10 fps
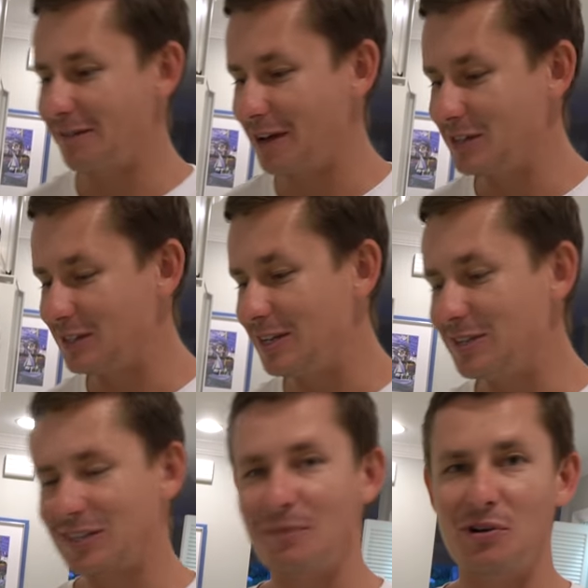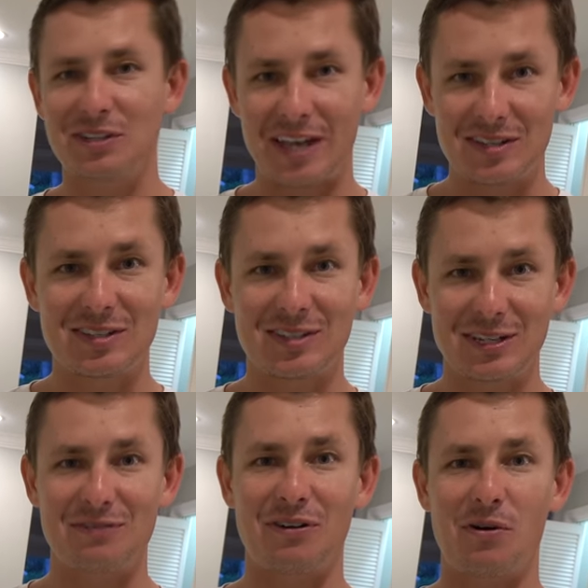have I seen someone test to
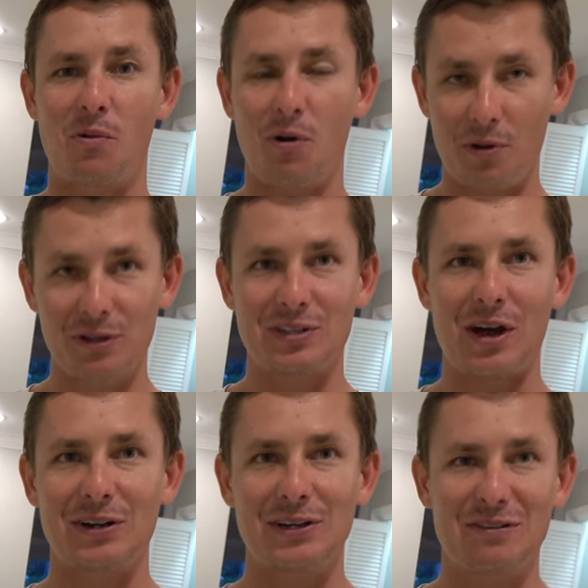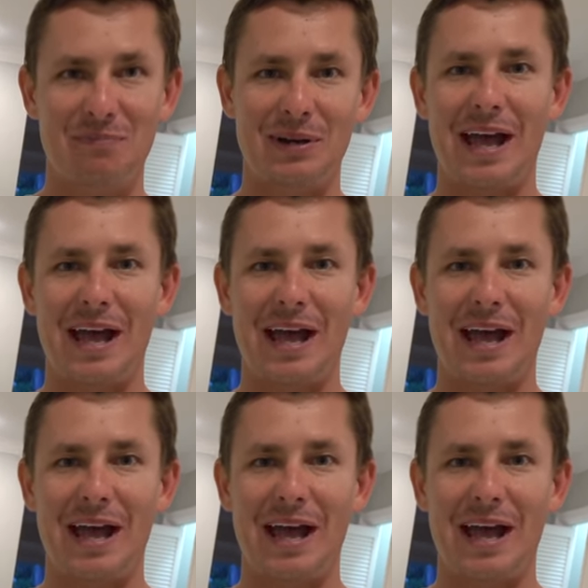see if oil's hot enough, but